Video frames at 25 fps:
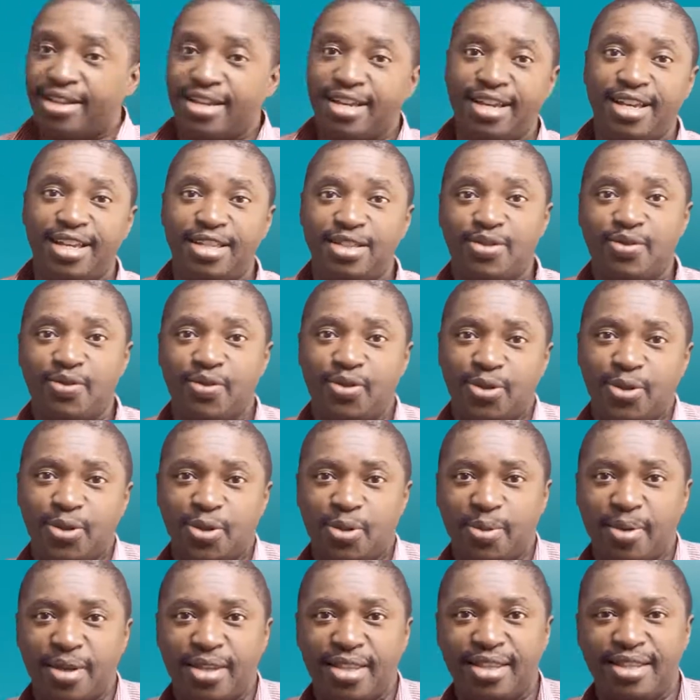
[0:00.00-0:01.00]
It's
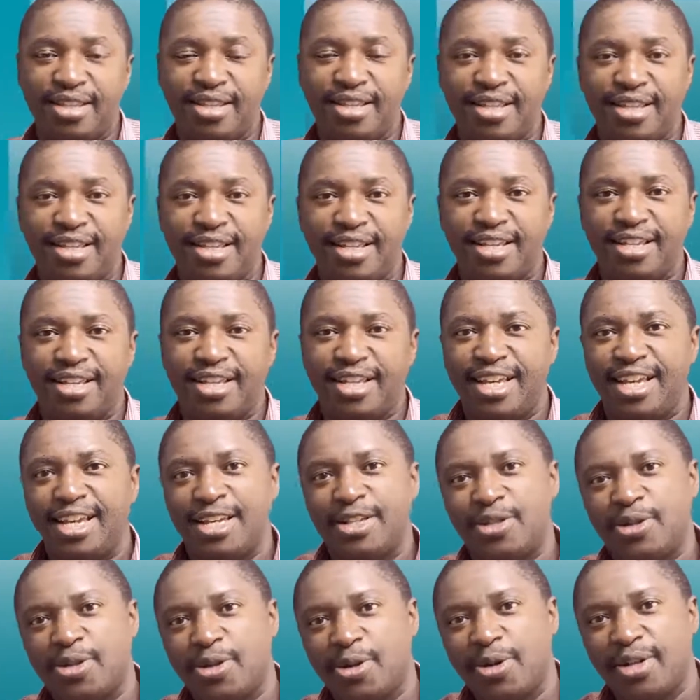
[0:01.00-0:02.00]
Photomath.
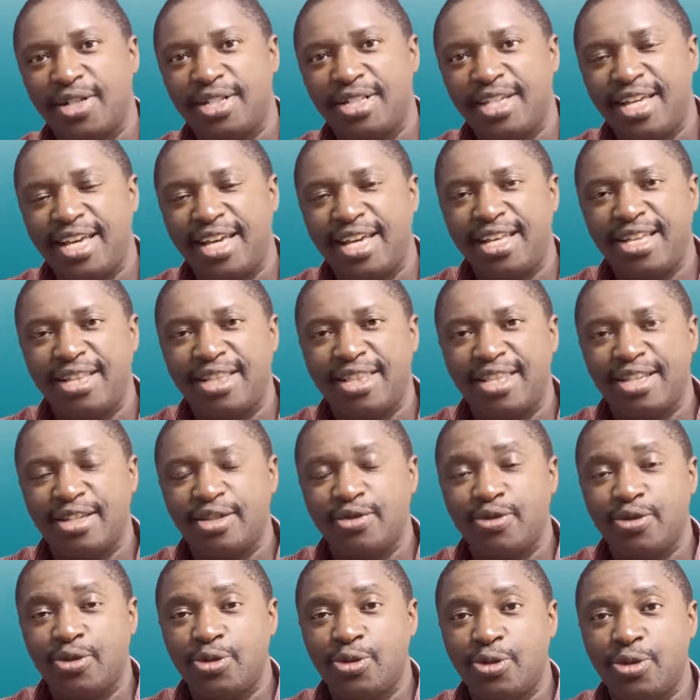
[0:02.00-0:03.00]
Enjoy it, and thanks
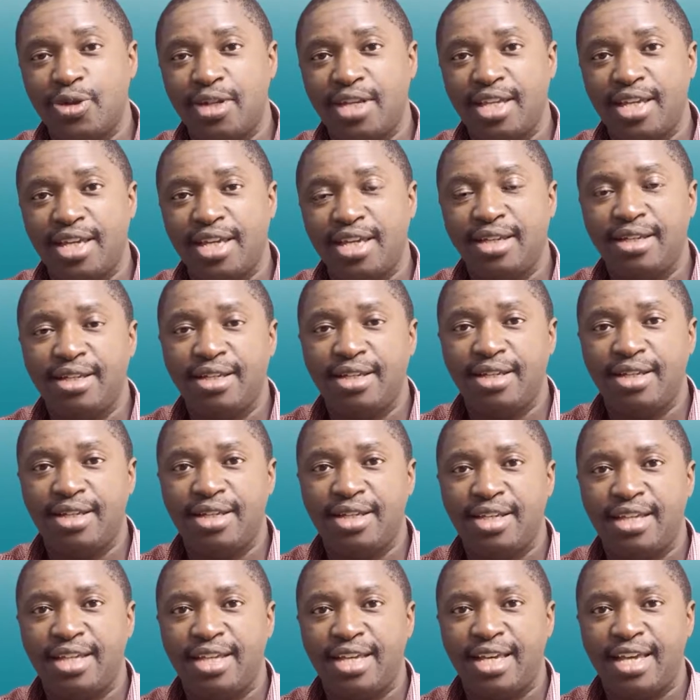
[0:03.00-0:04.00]
for tuning in.
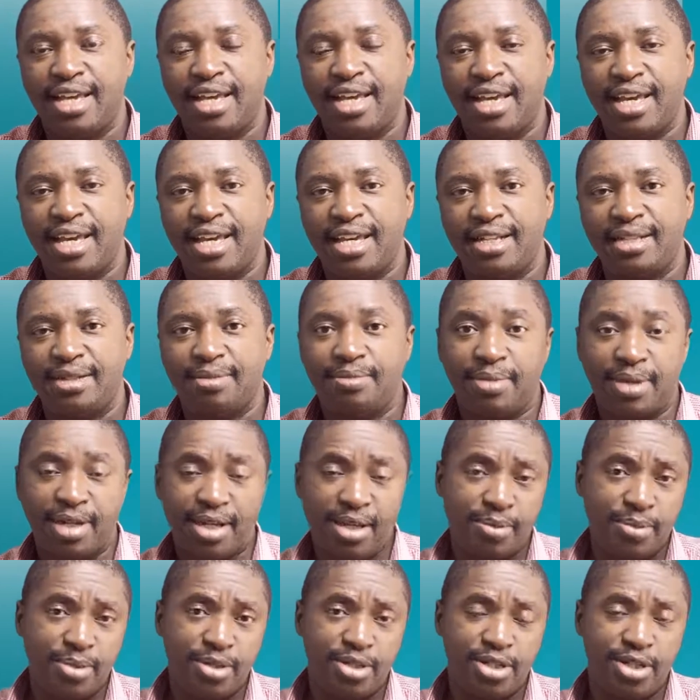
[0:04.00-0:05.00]
And my
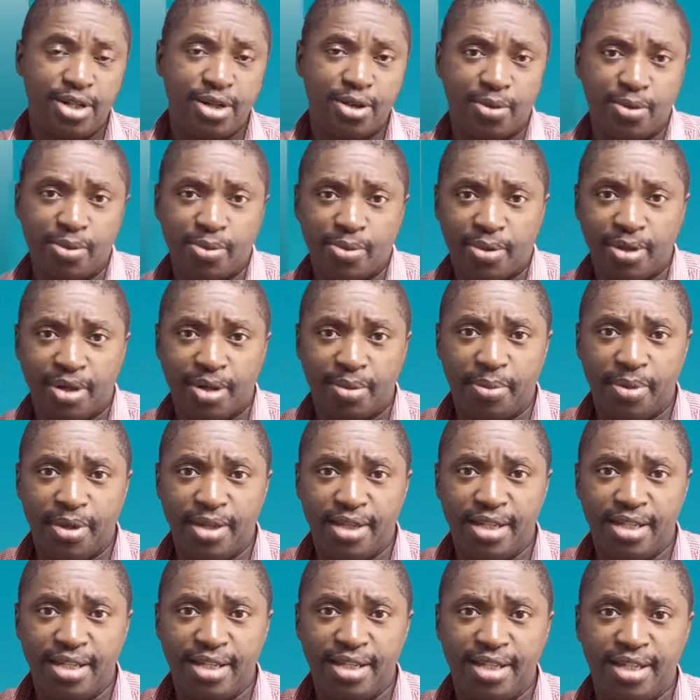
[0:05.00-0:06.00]
name is Neo
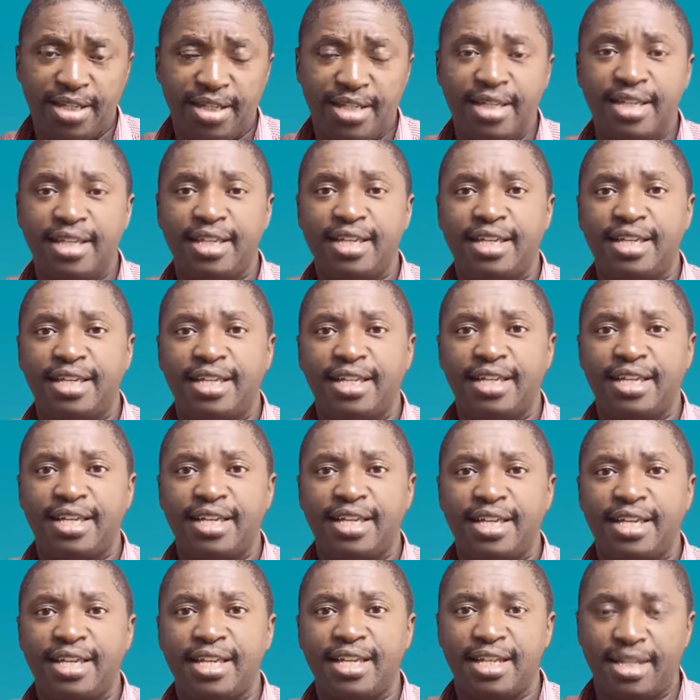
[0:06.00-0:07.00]
Morabedi,
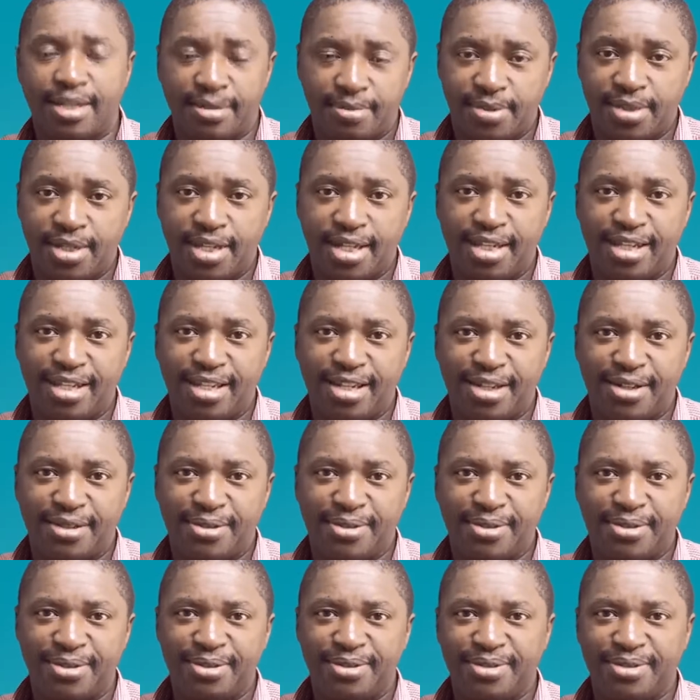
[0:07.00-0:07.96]
and I'm signing out.